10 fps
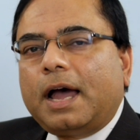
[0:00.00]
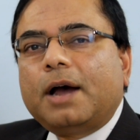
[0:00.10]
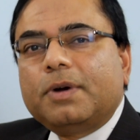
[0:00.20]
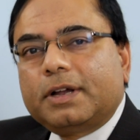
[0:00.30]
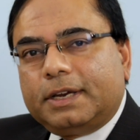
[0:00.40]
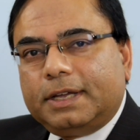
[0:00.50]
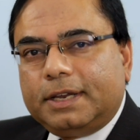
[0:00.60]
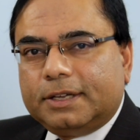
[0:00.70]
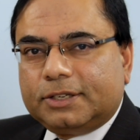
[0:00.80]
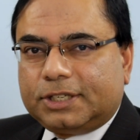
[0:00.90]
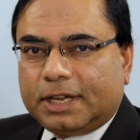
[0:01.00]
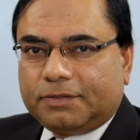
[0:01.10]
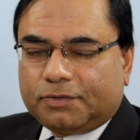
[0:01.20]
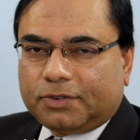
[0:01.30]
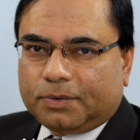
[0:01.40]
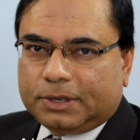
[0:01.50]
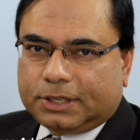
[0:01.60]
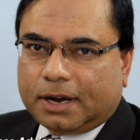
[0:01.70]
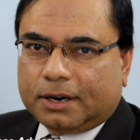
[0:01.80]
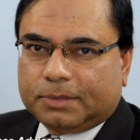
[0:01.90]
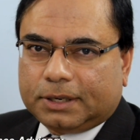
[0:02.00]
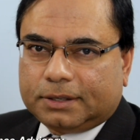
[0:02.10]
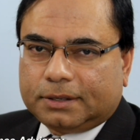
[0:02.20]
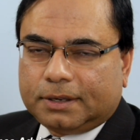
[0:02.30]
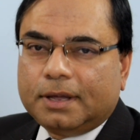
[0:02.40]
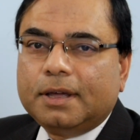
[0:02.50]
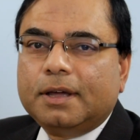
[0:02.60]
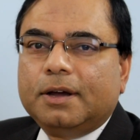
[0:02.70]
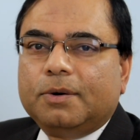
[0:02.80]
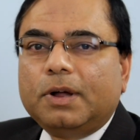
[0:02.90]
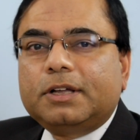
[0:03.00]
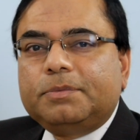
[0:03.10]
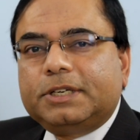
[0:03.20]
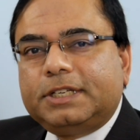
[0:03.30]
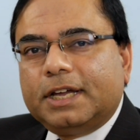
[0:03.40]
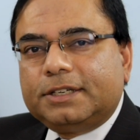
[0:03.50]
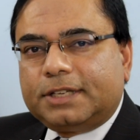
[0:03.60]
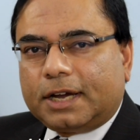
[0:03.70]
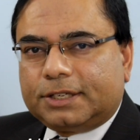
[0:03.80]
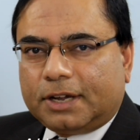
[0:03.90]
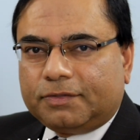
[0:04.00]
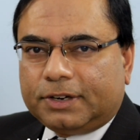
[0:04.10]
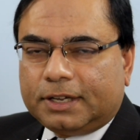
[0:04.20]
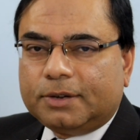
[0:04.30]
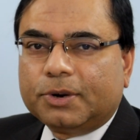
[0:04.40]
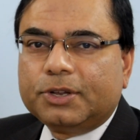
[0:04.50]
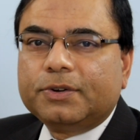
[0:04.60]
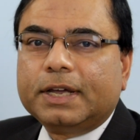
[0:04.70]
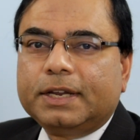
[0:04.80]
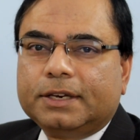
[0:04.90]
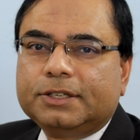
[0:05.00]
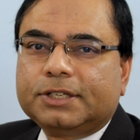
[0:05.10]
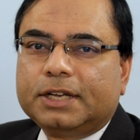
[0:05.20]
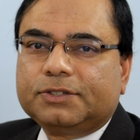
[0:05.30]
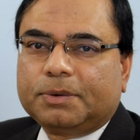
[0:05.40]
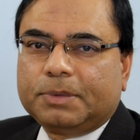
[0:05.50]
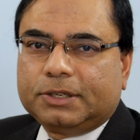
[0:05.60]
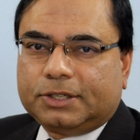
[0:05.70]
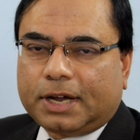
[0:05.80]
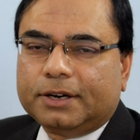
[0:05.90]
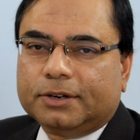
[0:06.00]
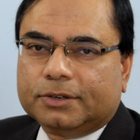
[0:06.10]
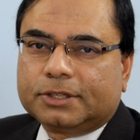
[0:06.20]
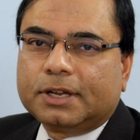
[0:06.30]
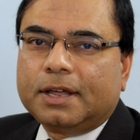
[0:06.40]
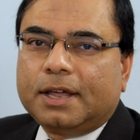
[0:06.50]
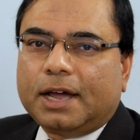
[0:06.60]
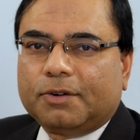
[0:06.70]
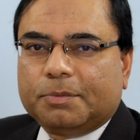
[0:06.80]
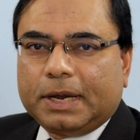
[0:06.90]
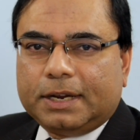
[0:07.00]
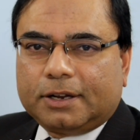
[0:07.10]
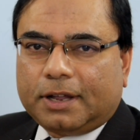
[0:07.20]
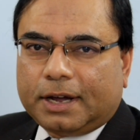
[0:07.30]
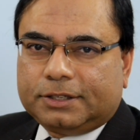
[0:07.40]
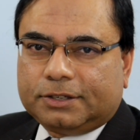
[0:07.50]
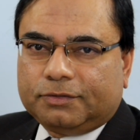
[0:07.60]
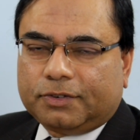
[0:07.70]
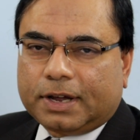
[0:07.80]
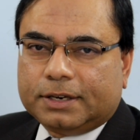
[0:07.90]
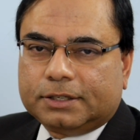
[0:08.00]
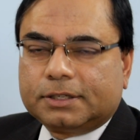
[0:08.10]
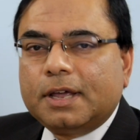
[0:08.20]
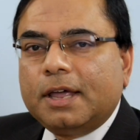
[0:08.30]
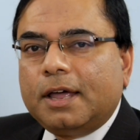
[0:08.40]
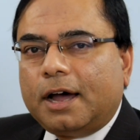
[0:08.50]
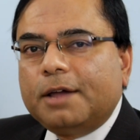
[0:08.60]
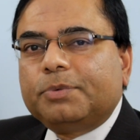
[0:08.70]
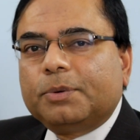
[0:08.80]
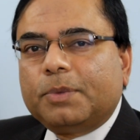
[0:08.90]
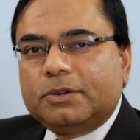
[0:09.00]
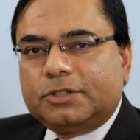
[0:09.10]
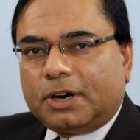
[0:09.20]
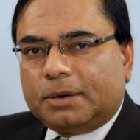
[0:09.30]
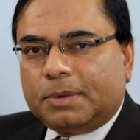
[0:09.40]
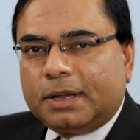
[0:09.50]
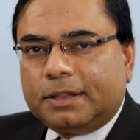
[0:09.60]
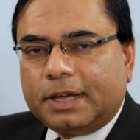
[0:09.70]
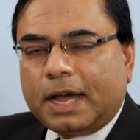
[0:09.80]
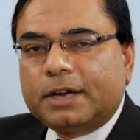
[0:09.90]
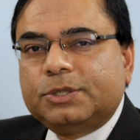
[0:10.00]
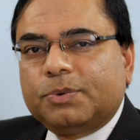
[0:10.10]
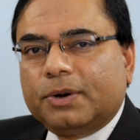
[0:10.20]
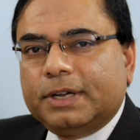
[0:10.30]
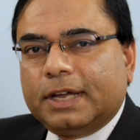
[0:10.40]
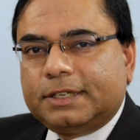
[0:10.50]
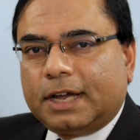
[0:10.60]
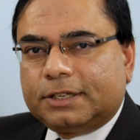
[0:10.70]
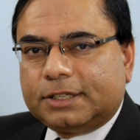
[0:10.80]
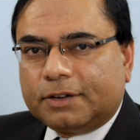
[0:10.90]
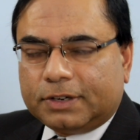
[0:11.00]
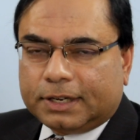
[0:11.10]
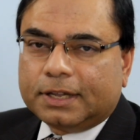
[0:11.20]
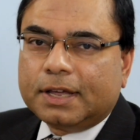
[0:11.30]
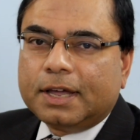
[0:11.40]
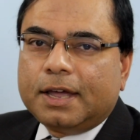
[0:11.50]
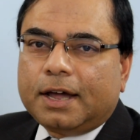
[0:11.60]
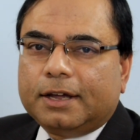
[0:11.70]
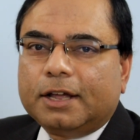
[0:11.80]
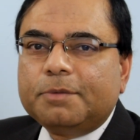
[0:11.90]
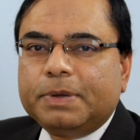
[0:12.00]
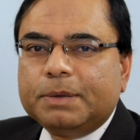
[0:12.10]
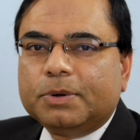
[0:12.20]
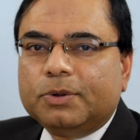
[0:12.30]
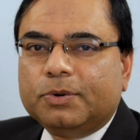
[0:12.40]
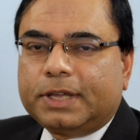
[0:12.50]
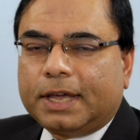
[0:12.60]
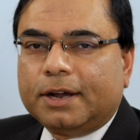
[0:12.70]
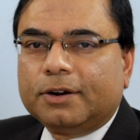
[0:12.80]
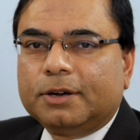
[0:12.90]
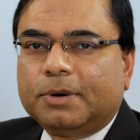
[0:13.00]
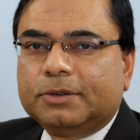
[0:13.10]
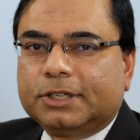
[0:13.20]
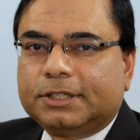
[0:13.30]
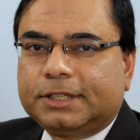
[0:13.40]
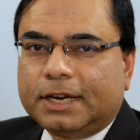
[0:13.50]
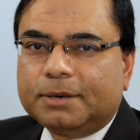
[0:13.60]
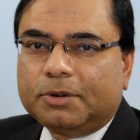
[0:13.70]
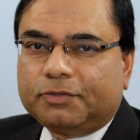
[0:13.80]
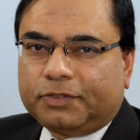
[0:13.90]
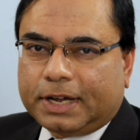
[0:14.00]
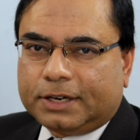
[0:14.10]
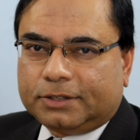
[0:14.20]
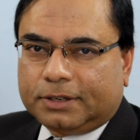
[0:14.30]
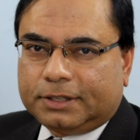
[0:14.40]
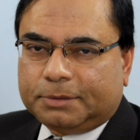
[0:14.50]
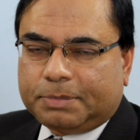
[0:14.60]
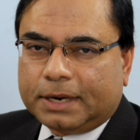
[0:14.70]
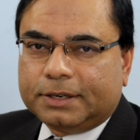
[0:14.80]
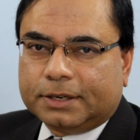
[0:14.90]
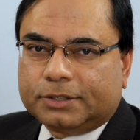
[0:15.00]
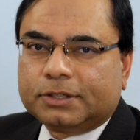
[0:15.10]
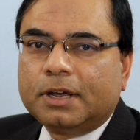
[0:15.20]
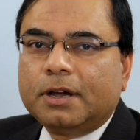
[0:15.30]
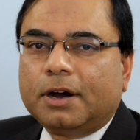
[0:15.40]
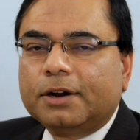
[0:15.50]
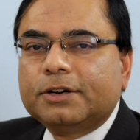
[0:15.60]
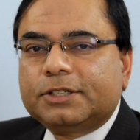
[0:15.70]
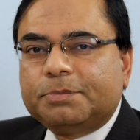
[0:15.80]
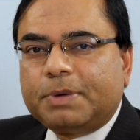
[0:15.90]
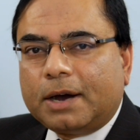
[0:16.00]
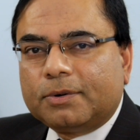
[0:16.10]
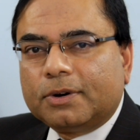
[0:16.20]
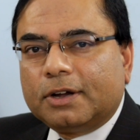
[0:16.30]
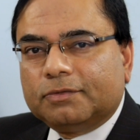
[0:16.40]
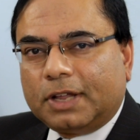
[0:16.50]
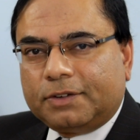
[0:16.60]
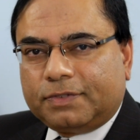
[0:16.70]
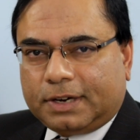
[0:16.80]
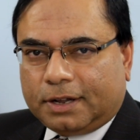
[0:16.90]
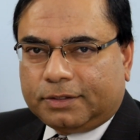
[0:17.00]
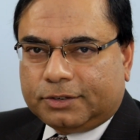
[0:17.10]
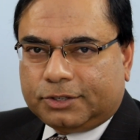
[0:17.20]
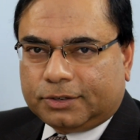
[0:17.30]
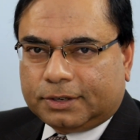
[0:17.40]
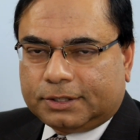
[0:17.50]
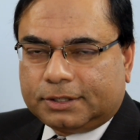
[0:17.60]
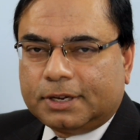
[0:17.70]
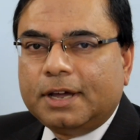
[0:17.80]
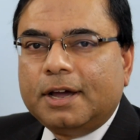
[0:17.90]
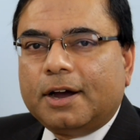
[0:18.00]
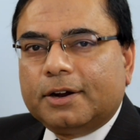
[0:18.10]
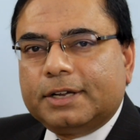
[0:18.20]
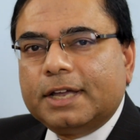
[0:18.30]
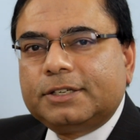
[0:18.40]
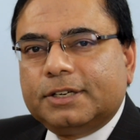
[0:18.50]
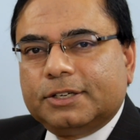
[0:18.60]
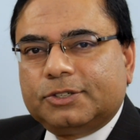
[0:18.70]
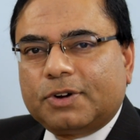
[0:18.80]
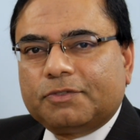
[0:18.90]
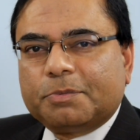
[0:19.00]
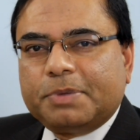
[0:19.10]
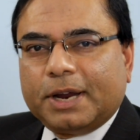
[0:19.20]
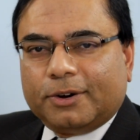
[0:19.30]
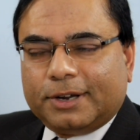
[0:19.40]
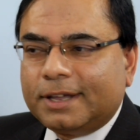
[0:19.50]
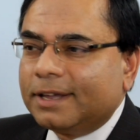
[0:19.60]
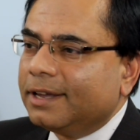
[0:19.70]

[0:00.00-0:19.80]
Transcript: How are Canadians saving for retirement? Welcome to Tea at Taxevity, where you get insights from insiders, our many clients and friends. I'm Pramod Sharma, the actuary at Taxevity. I help people who care about sustainable financial independence harness the power of life and health insurance. Our guest is Trevor Parry.